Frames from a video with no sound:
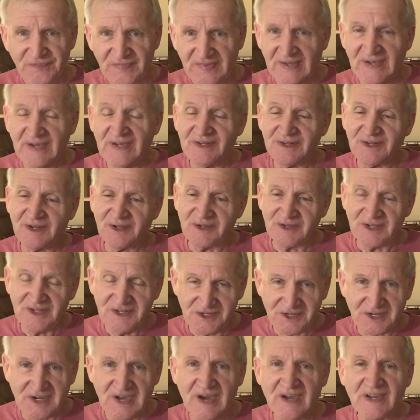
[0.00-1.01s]
and
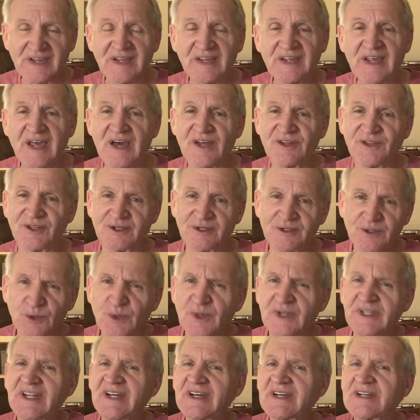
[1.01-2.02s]
Hitchcock a Catholic too,
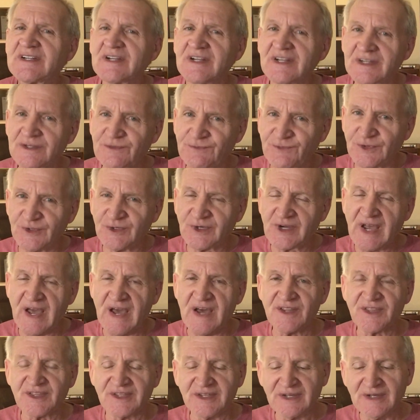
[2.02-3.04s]
a neglectful
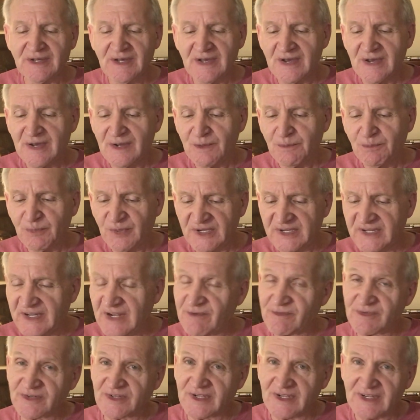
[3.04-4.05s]
Catholic, but
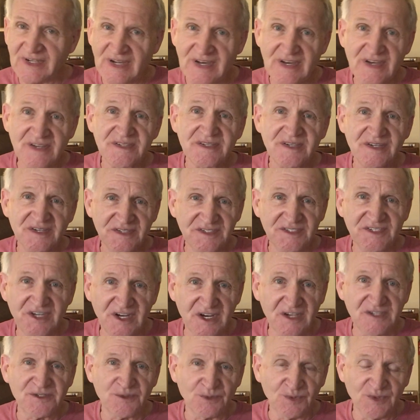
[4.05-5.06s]
nevertheless his
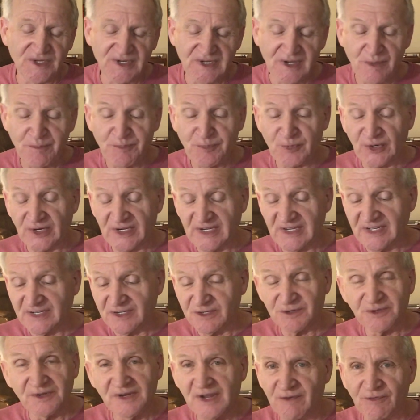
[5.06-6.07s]
Jesuit upbringing
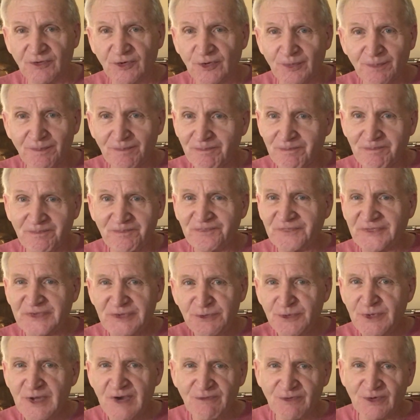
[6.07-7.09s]
you never
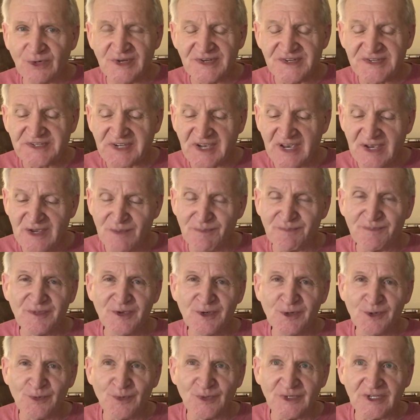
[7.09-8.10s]
you never escape
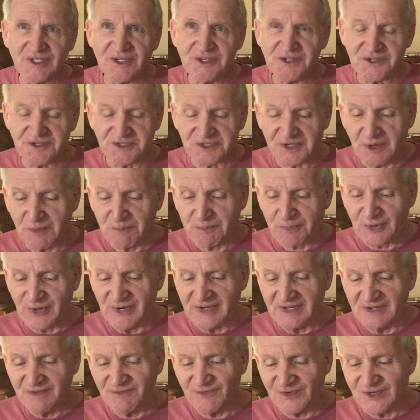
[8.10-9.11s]
your religious
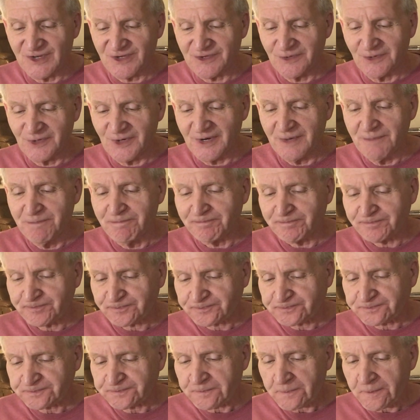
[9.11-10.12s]
upbringing for sure.
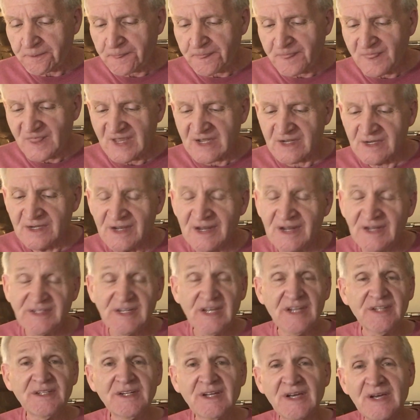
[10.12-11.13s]
And
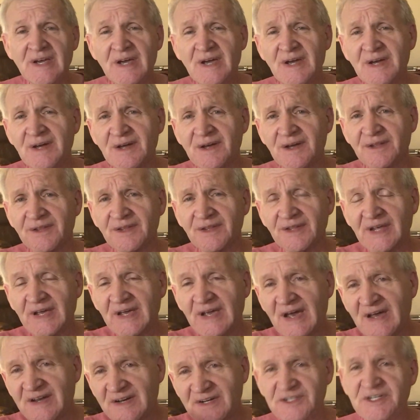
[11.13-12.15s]
then they
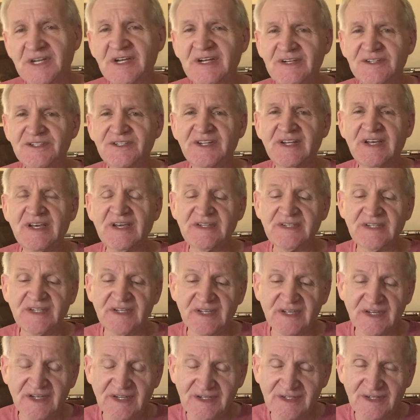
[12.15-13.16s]
had to change the
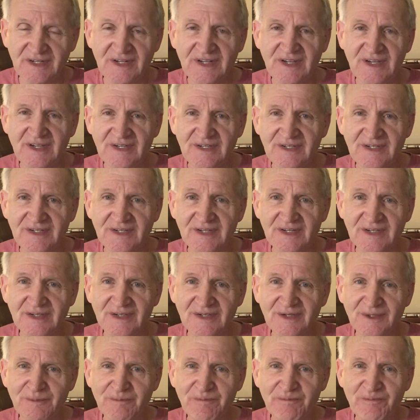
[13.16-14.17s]
ending, and and
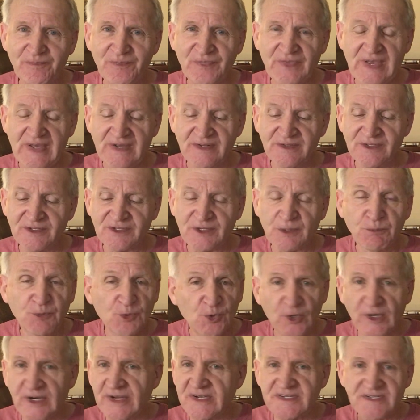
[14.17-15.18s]
uh, and
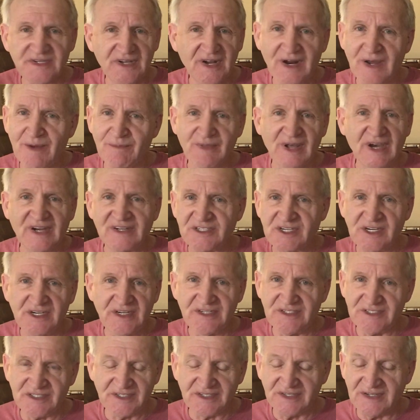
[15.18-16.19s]
Tabori said, I'm not
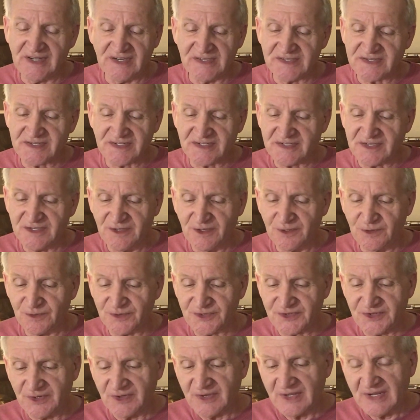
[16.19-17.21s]
changing this, you know.
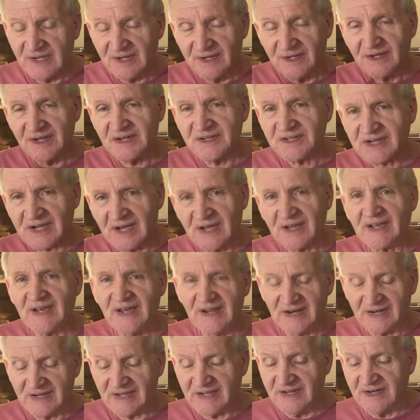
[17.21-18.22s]
So he, Hitchcock
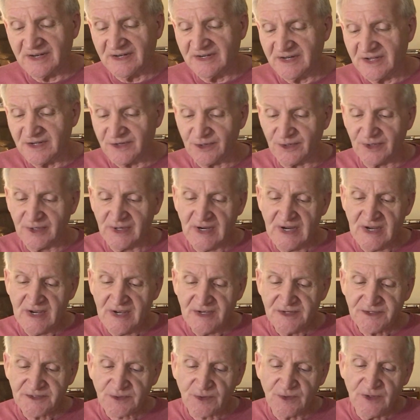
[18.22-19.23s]
had to get another
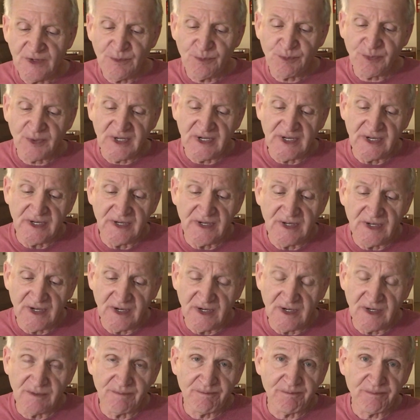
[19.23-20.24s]
screenplay
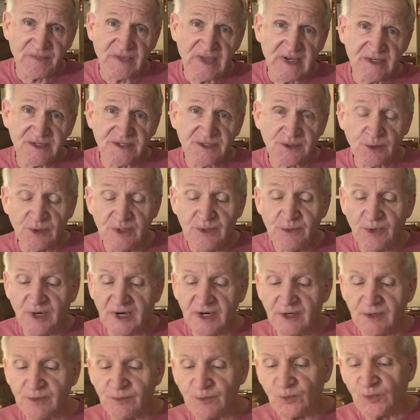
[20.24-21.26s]
uh,
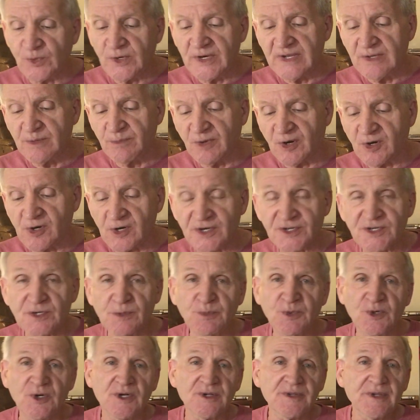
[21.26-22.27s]
screenwriter, William
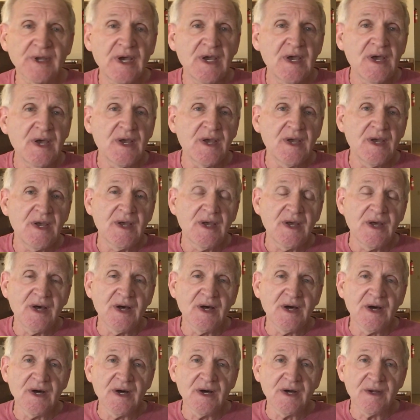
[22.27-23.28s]
Archibald.
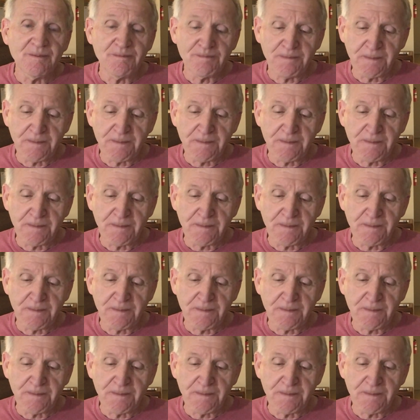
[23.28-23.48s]
Uh,